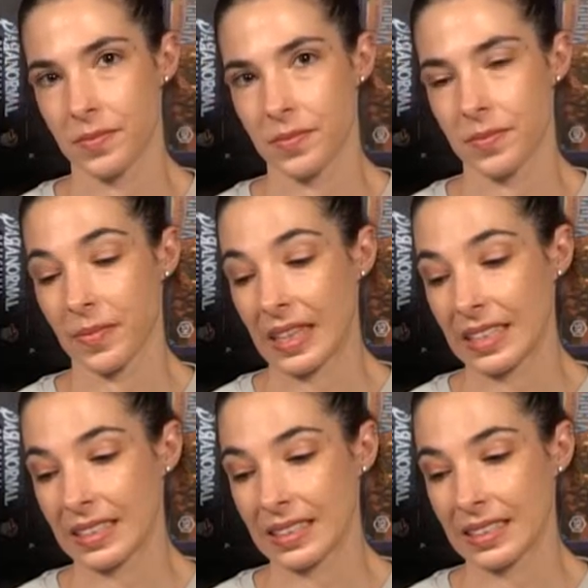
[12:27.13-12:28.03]

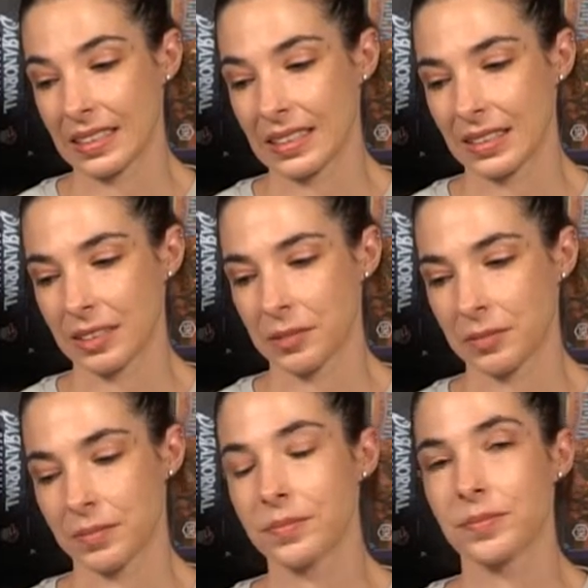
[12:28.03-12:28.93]

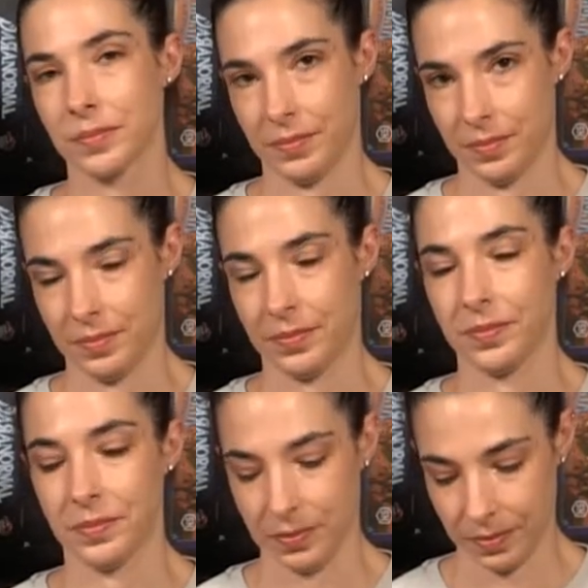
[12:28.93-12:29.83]

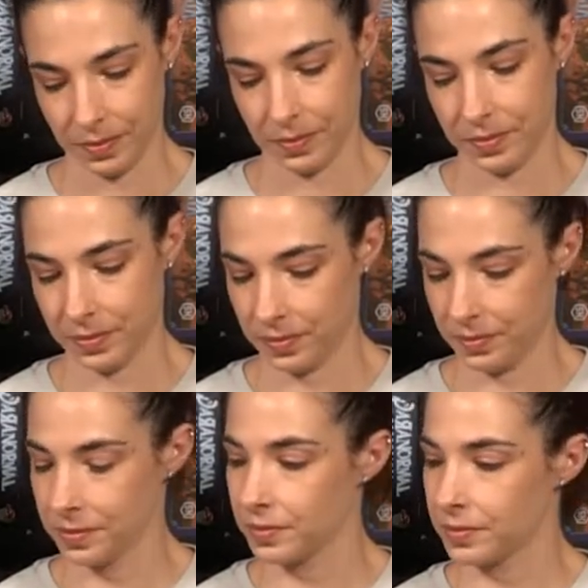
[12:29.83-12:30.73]

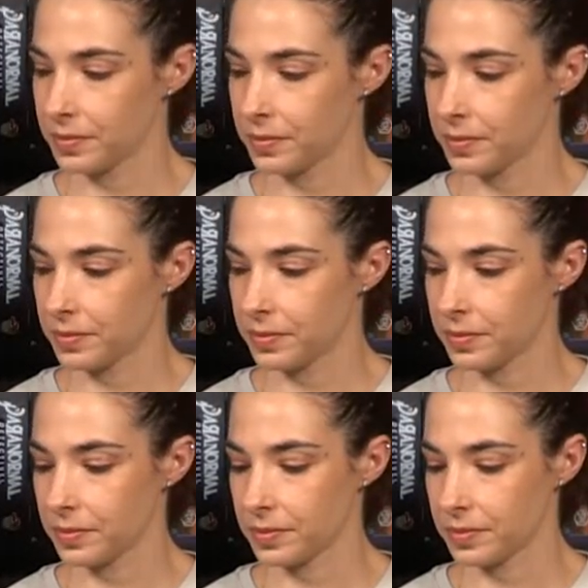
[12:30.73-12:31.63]

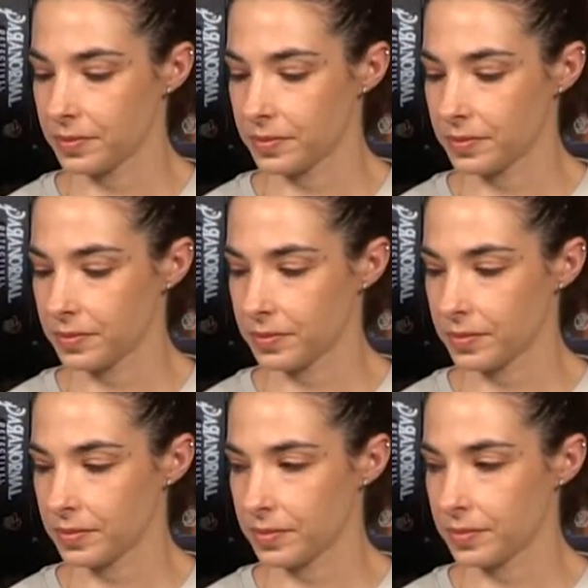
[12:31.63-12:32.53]

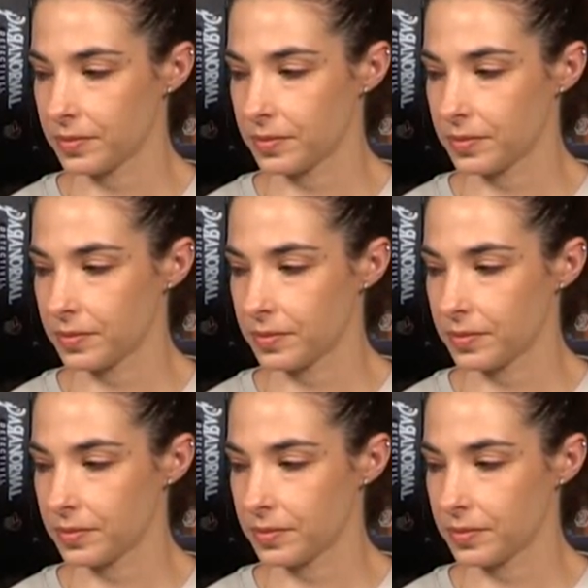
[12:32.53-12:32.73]
The person shown says nothing.